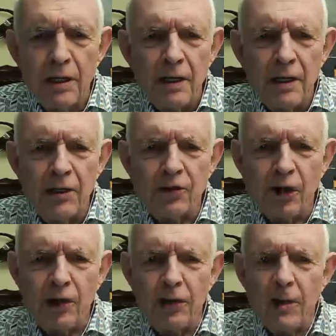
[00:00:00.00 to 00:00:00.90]
He
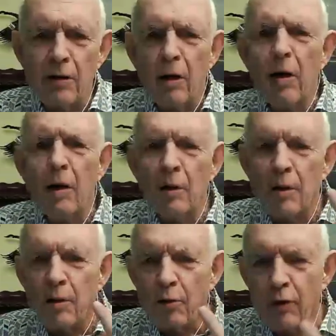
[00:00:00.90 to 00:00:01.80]
saw that
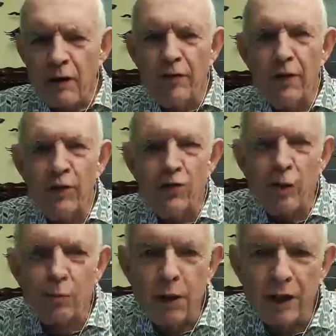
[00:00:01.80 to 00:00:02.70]
revenues
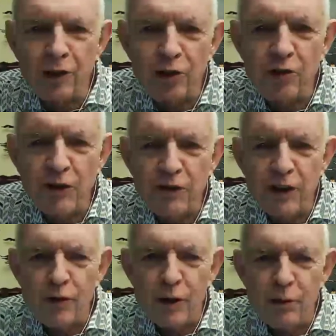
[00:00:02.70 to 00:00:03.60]
had plunged
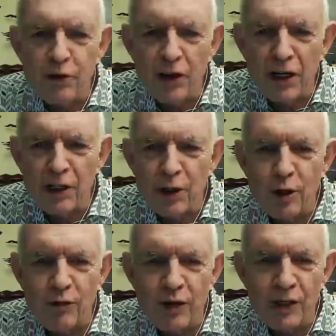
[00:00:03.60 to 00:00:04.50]
53% year
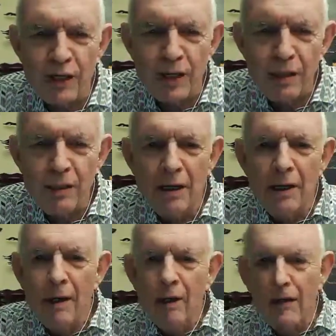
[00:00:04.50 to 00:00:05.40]
over year.
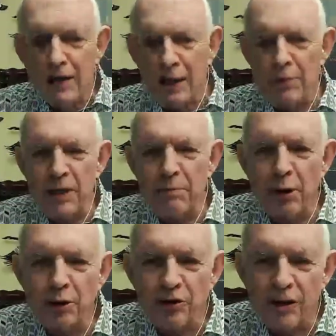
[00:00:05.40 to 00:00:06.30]
The company
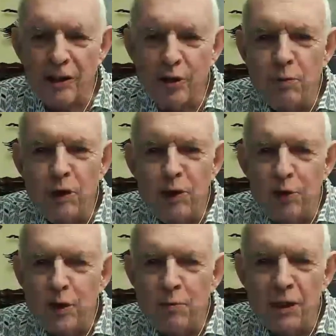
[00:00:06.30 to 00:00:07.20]
posted a
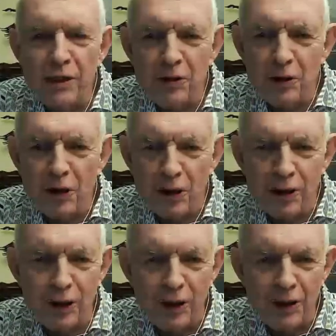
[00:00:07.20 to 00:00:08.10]
$2.3 billion
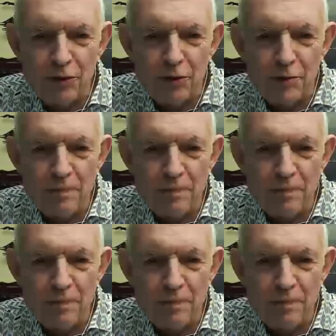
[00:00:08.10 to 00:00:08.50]
loss.